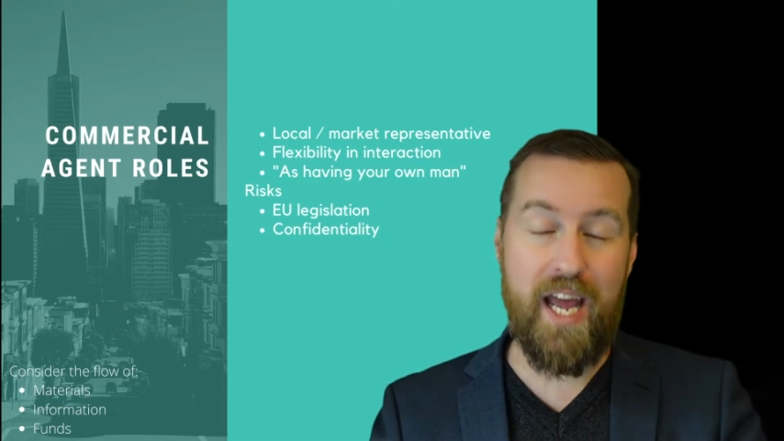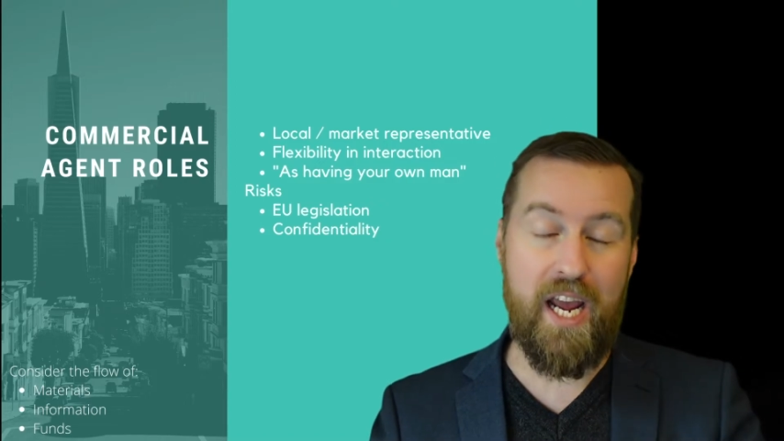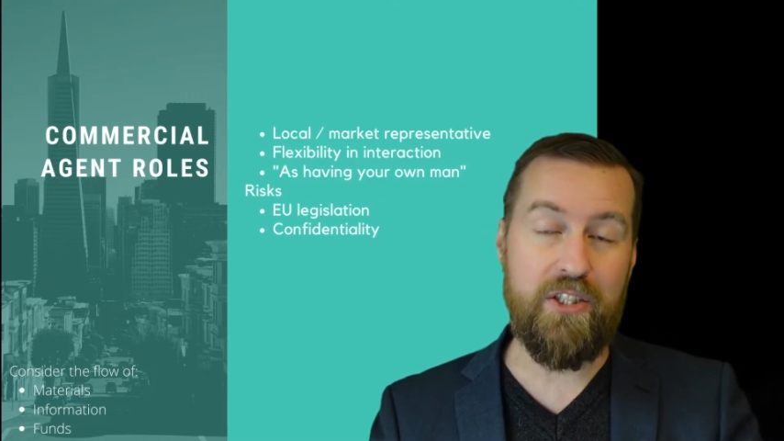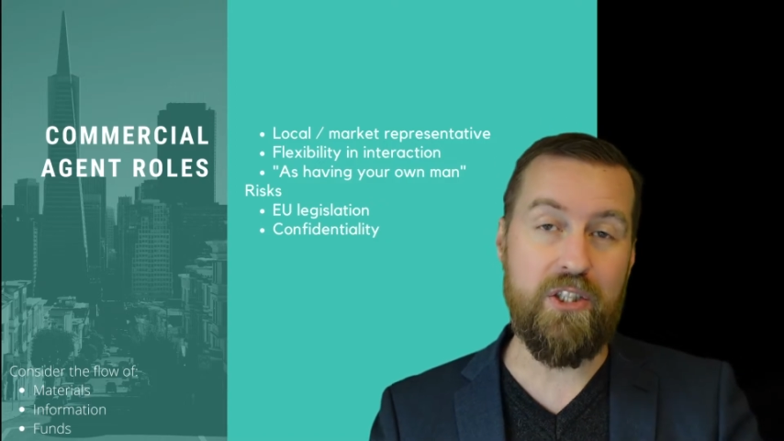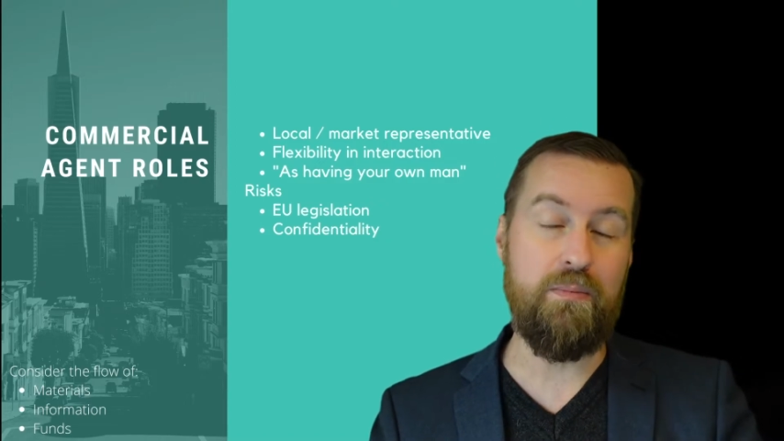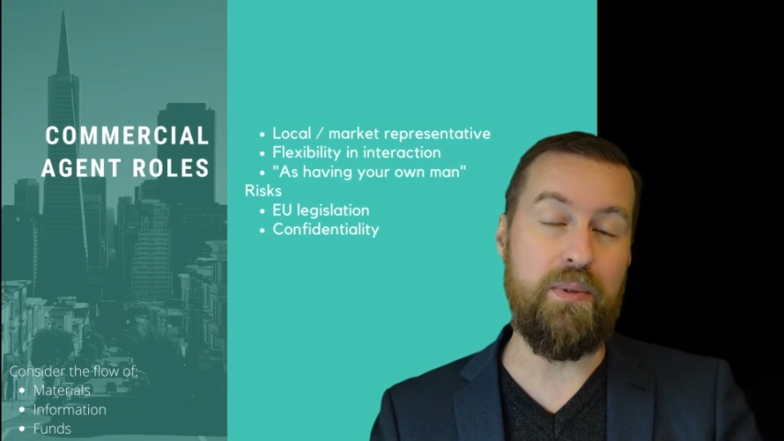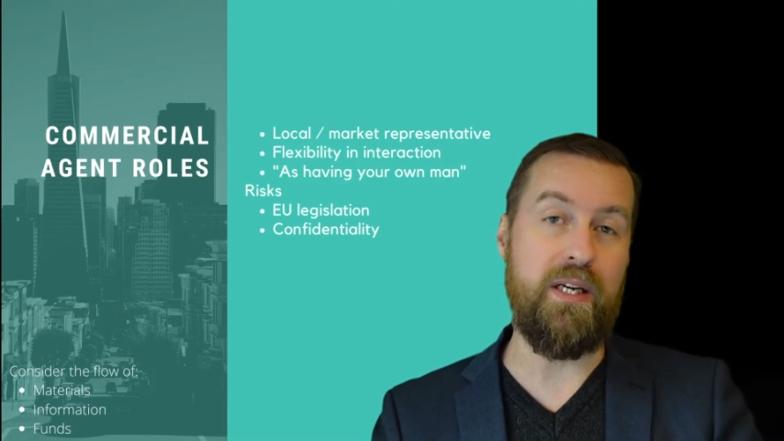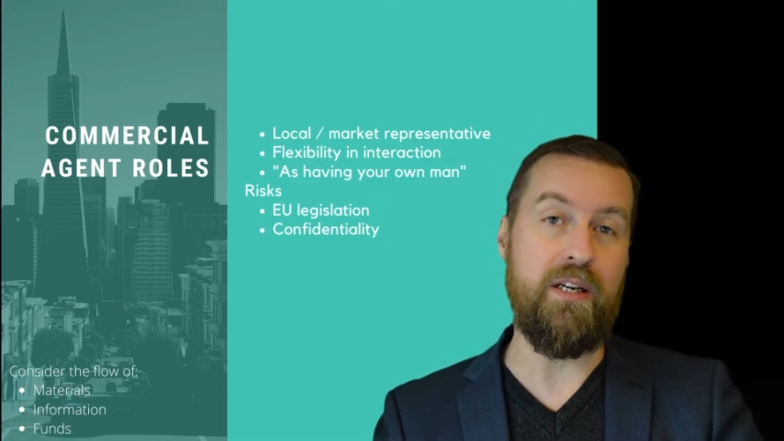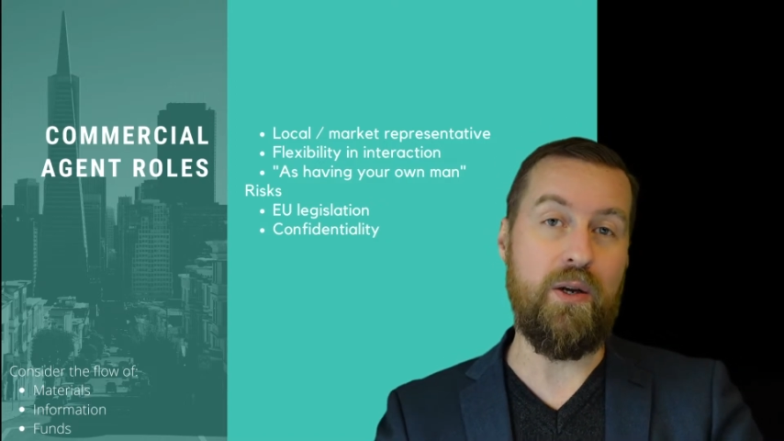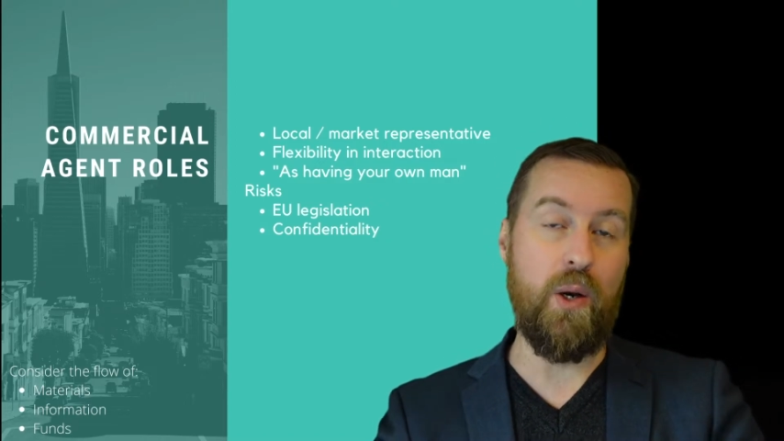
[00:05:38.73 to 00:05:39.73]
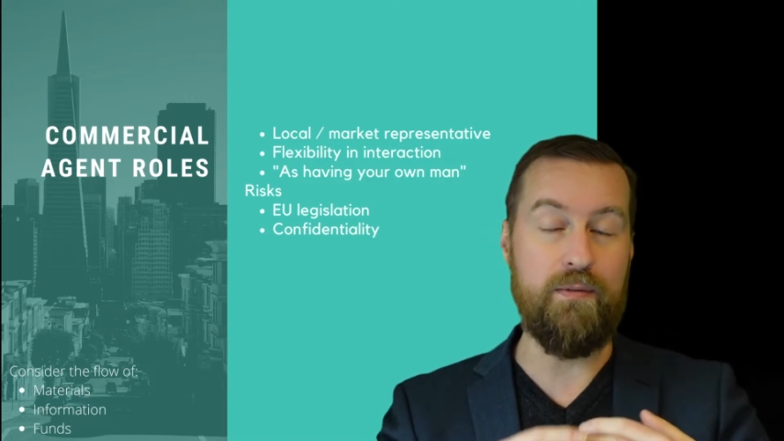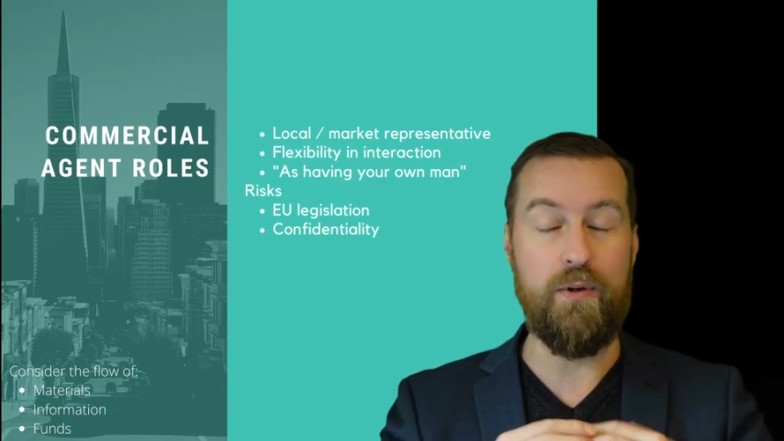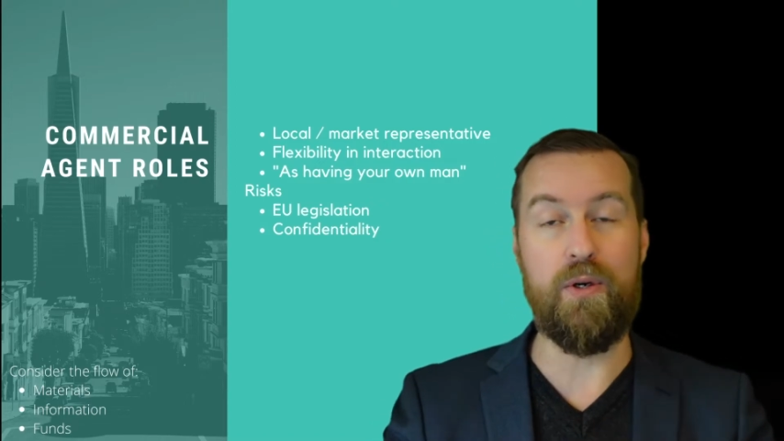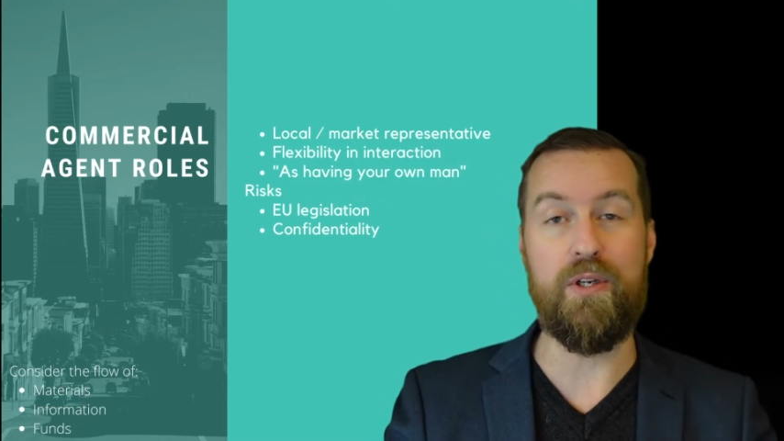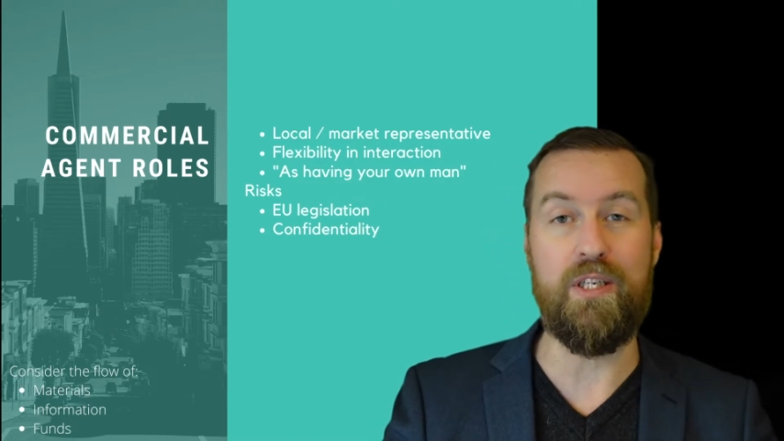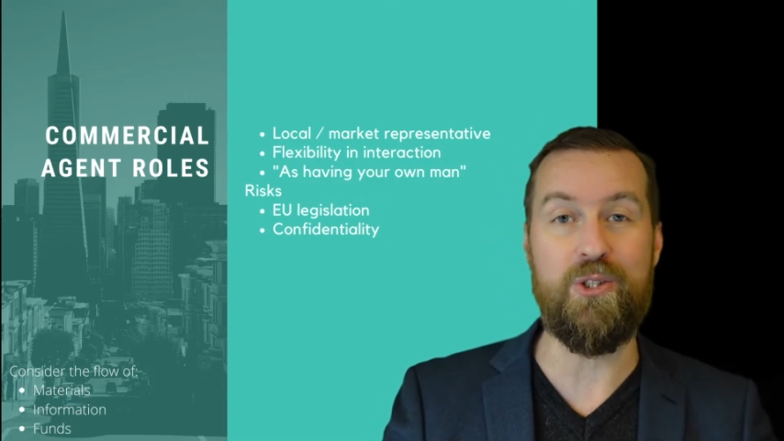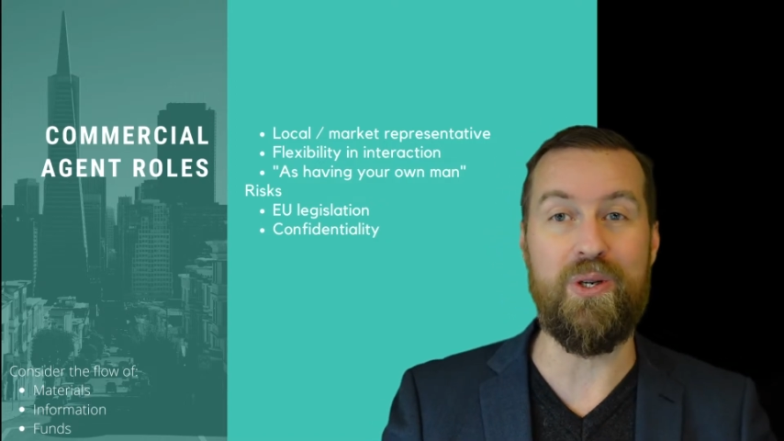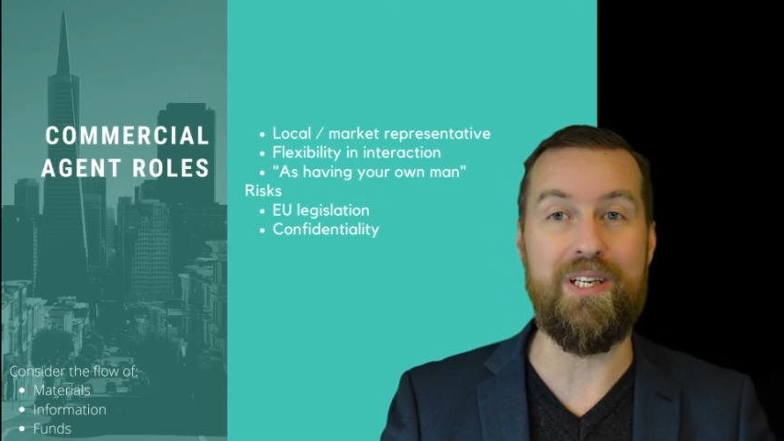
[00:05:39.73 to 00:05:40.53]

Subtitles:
agent being converted into